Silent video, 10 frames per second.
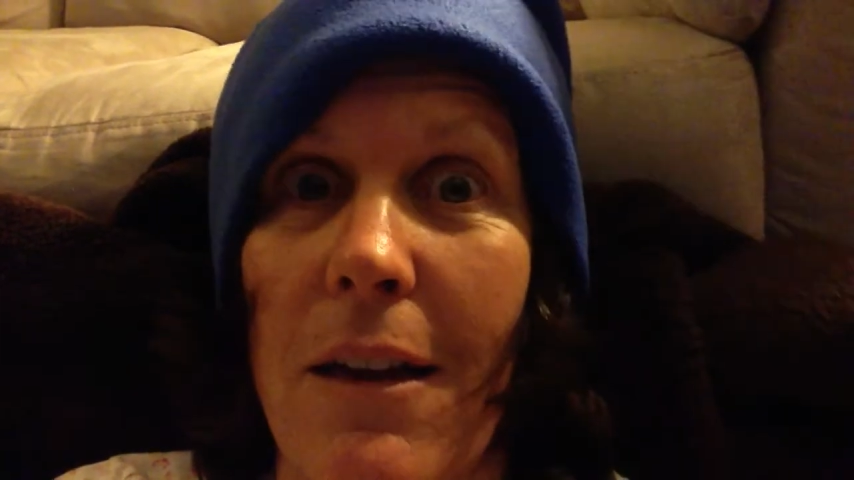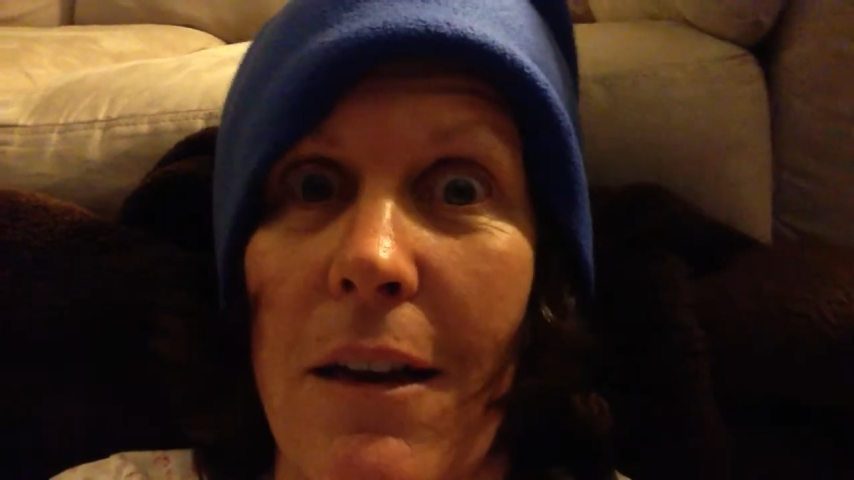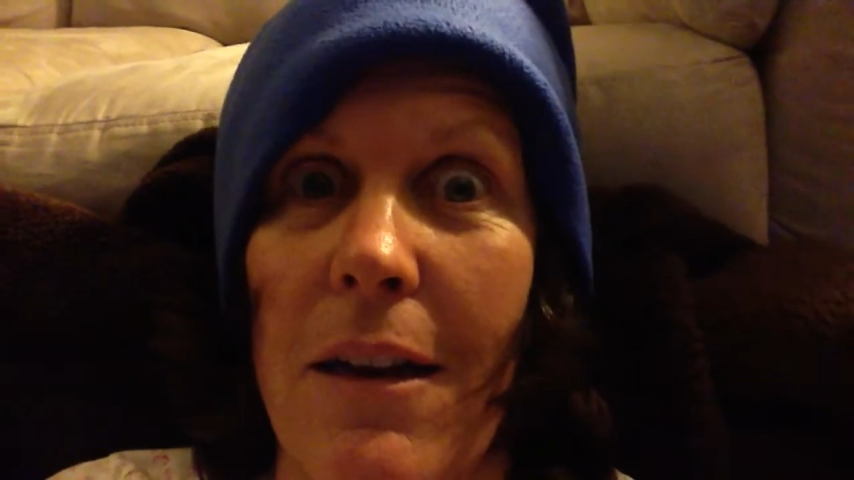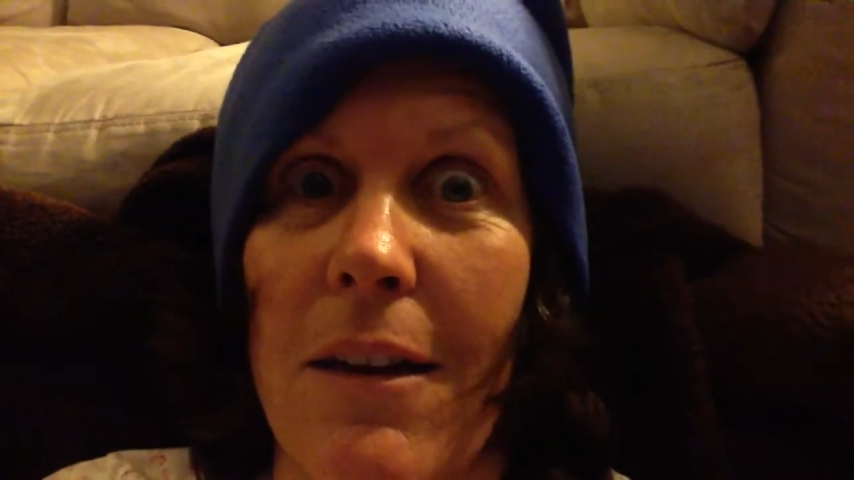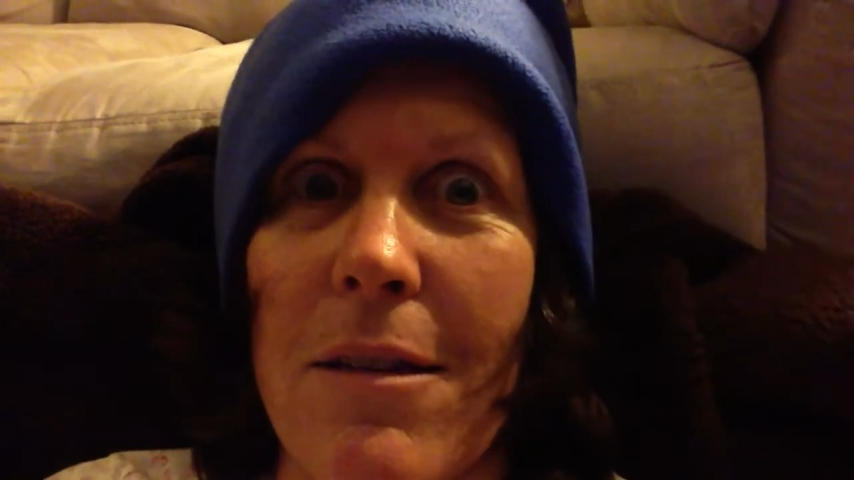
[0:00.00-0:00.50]

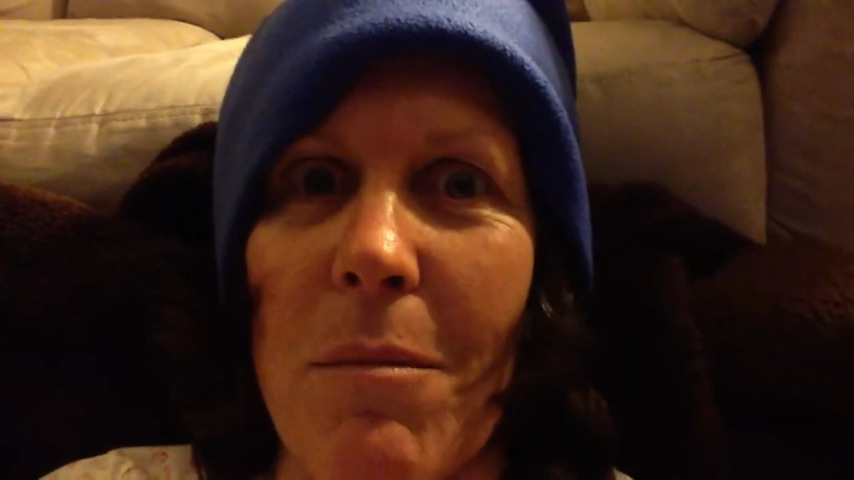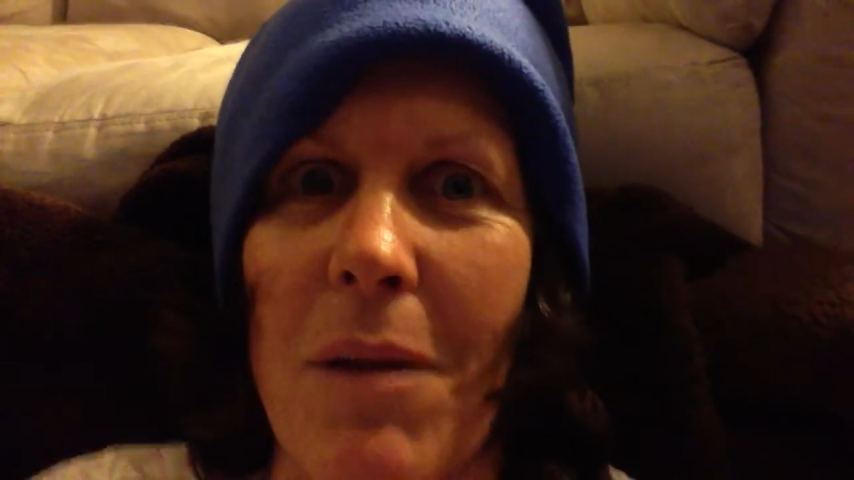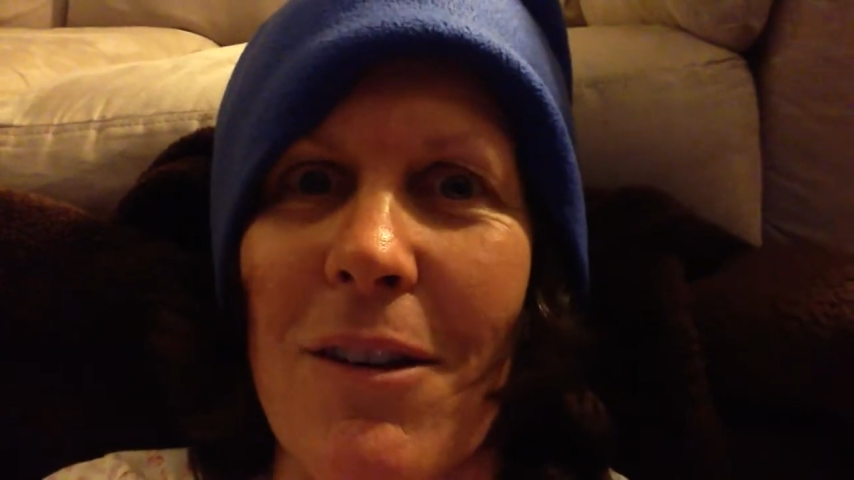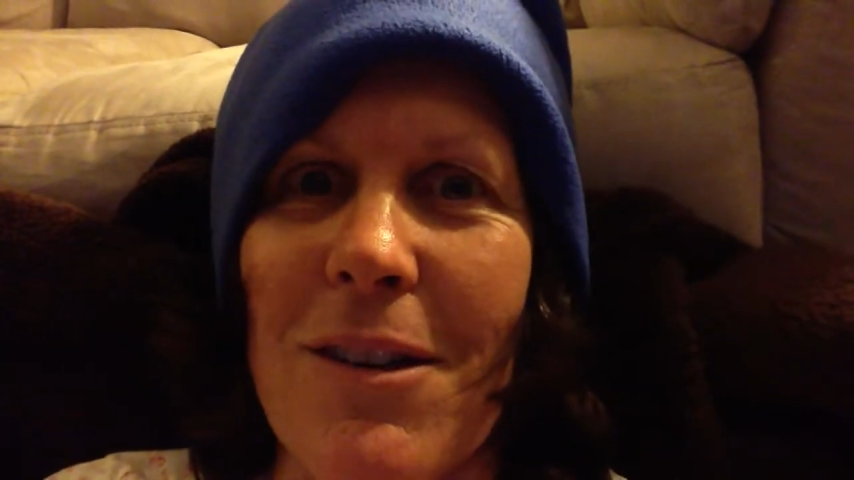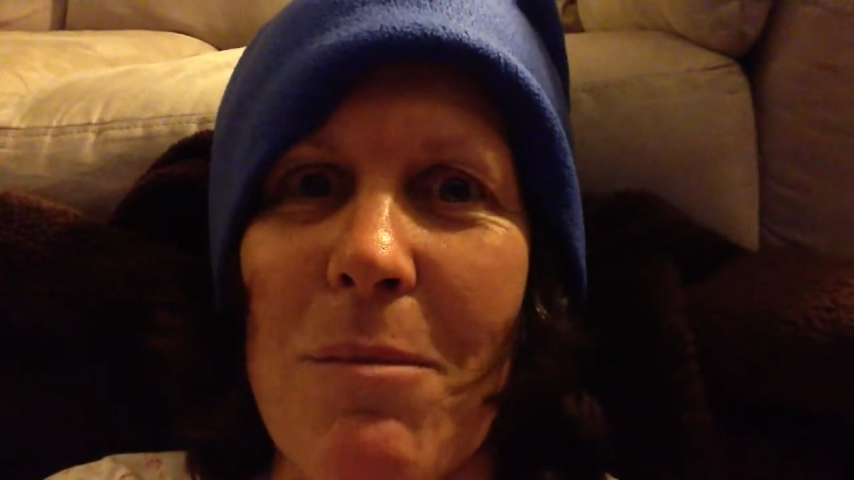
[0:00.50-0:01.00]
and it is a
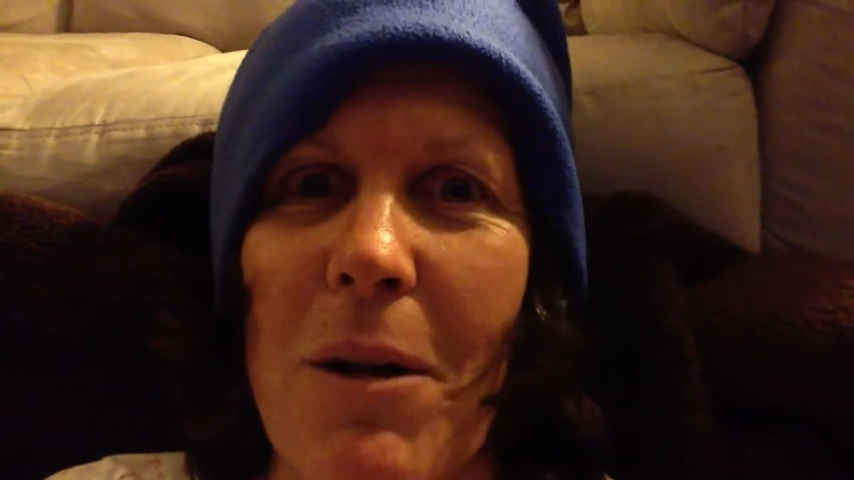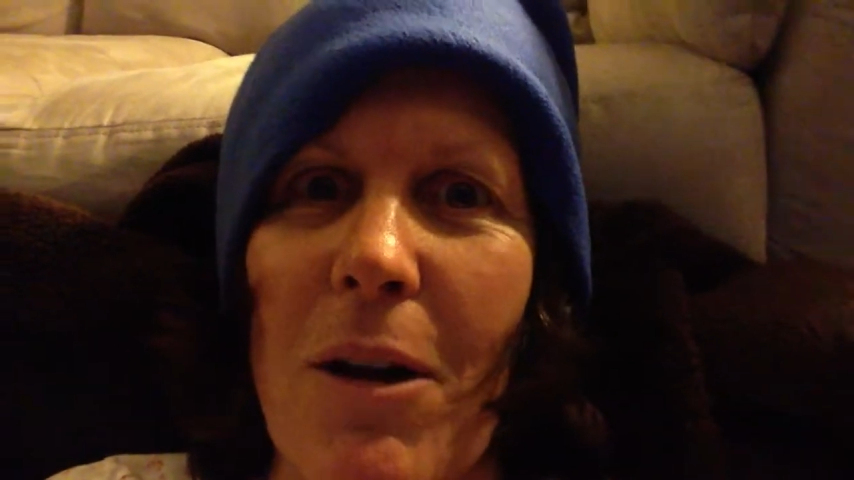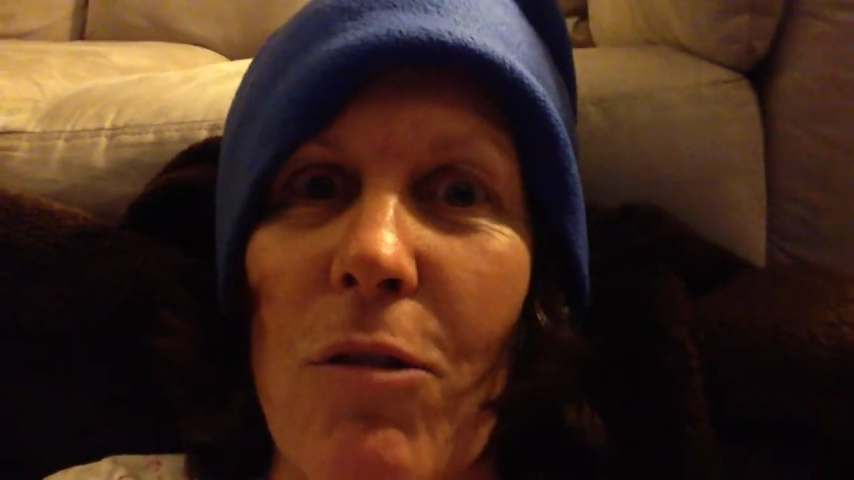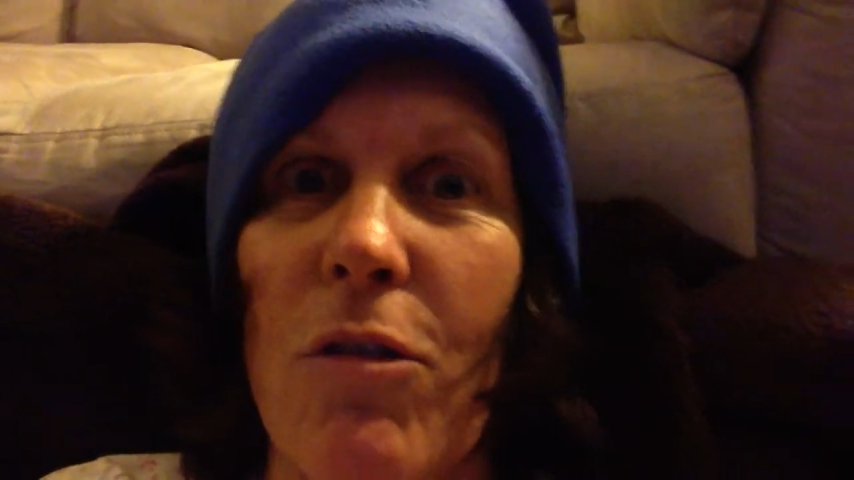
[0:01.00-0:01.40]
better tomorrow.